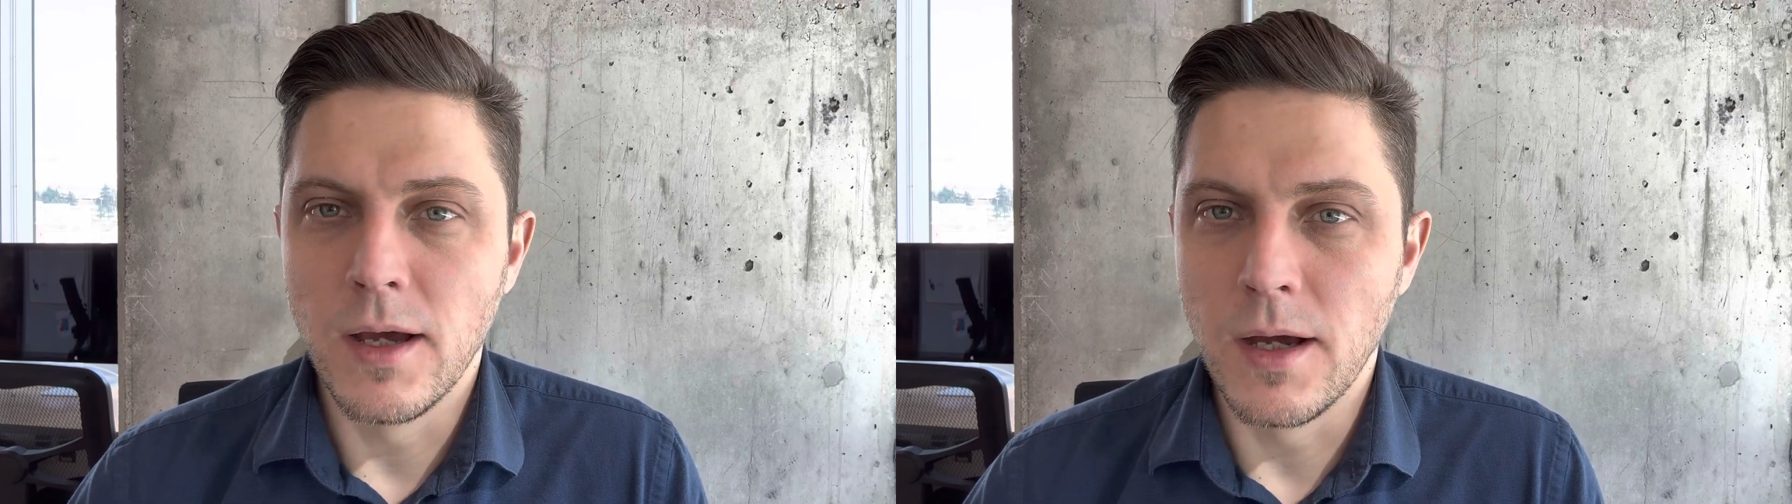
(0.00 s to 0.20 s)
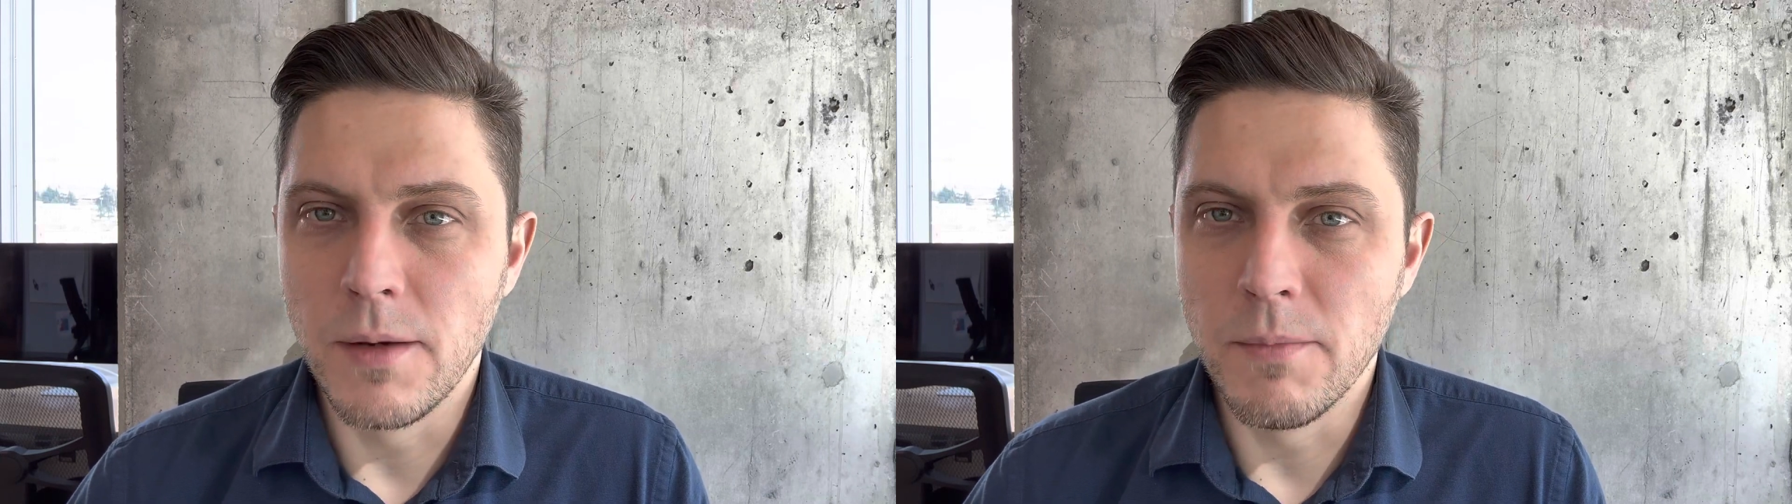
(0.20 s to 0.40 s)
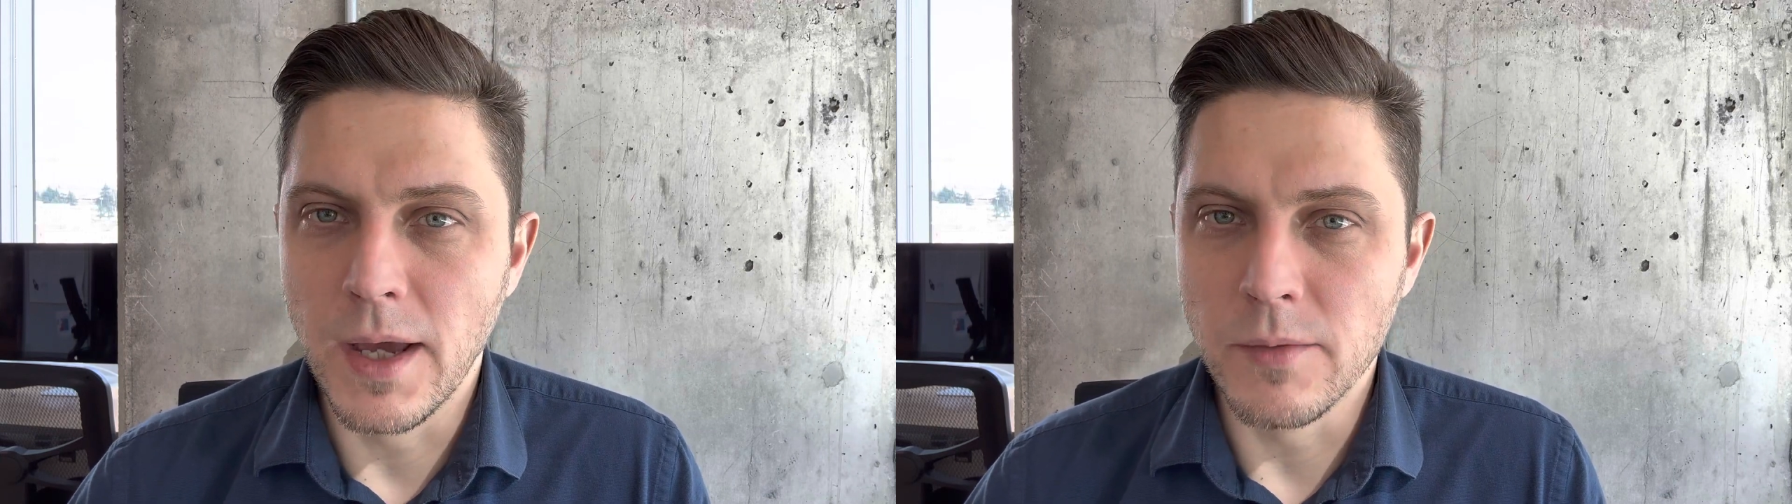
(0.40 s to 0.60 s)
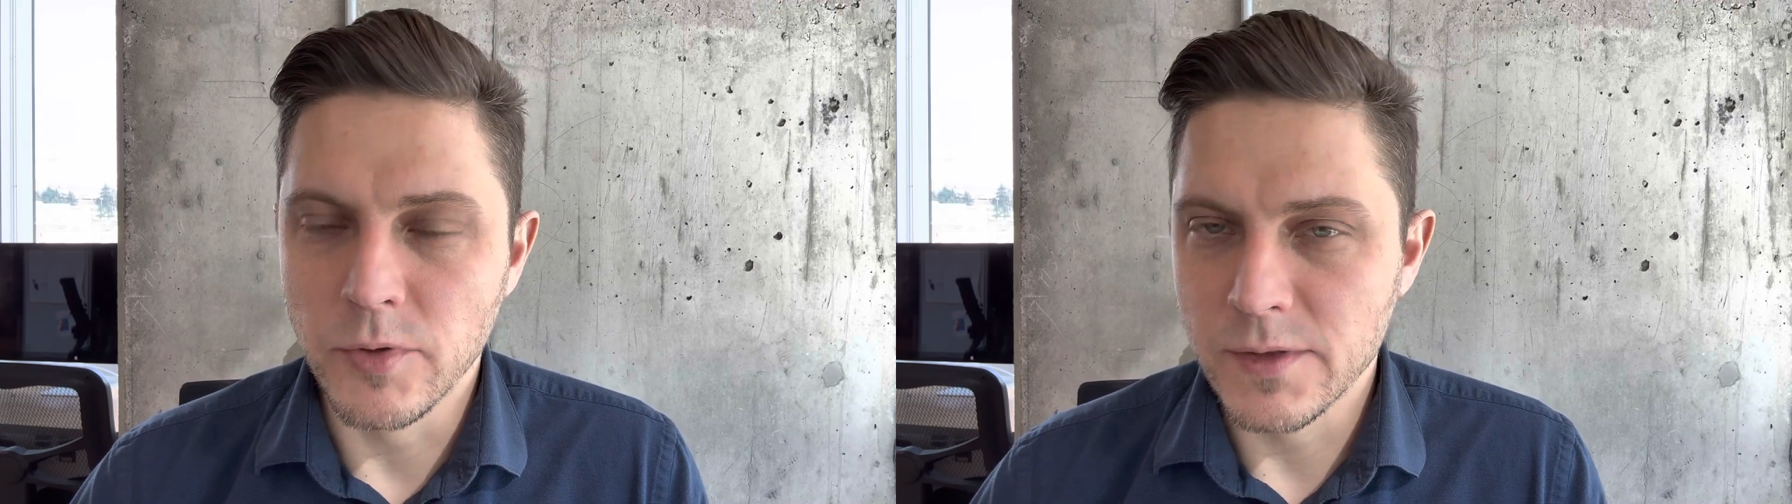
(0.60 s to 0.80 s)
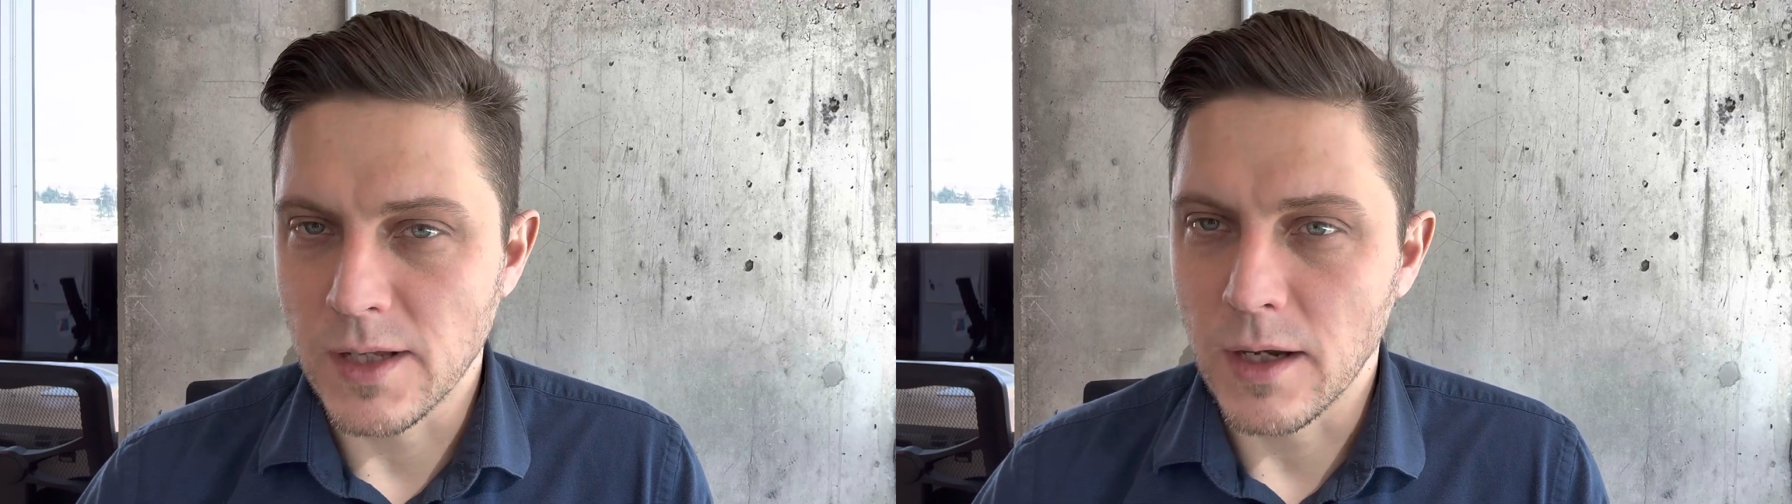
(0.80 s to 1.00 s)
and
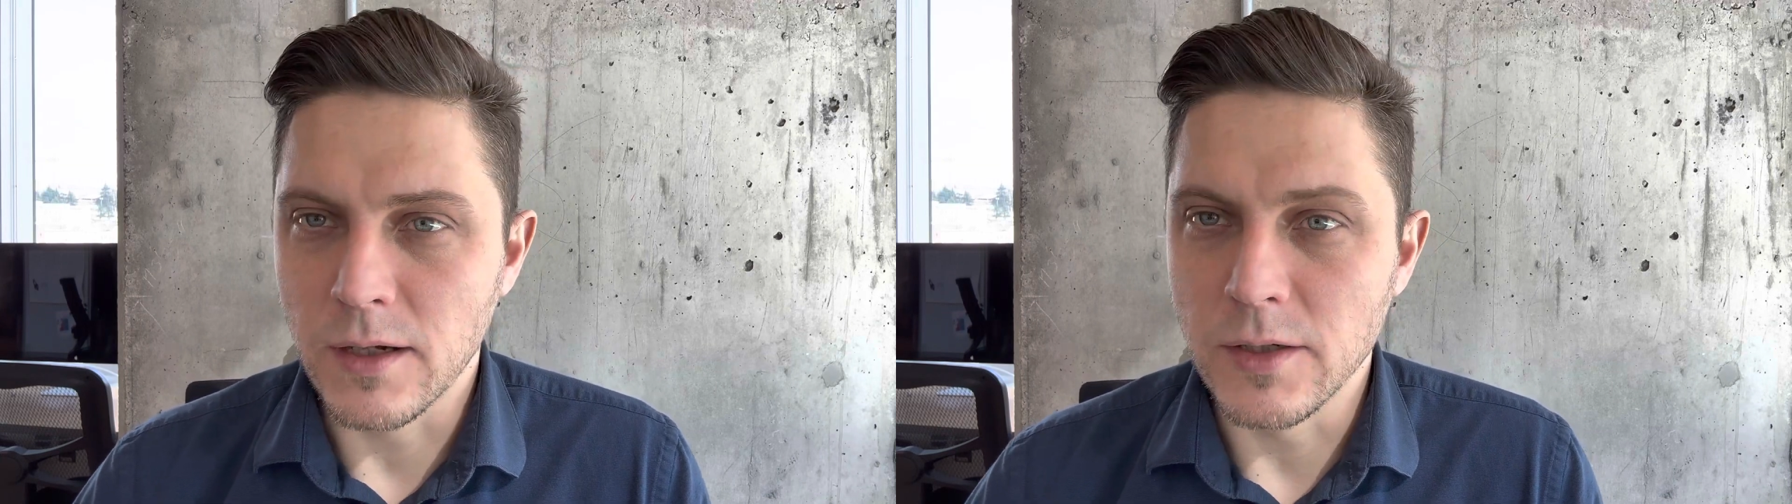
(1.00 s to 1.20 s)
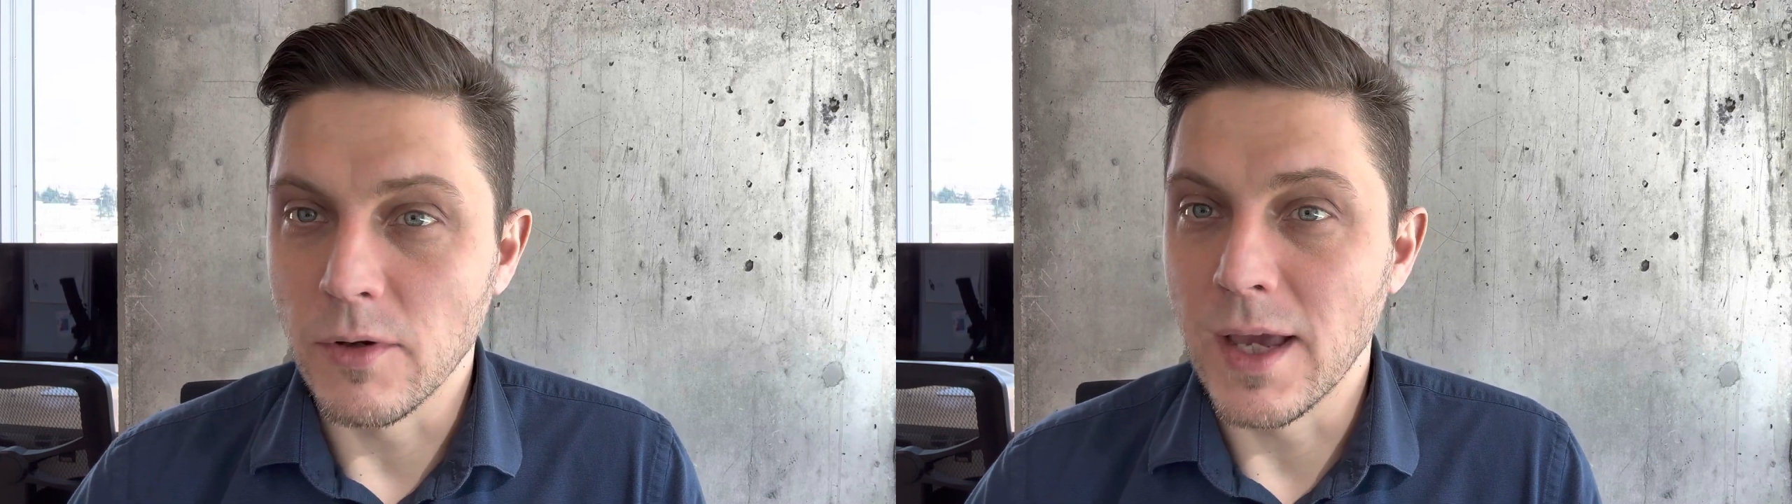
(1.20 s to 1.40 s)
Putin's not going to do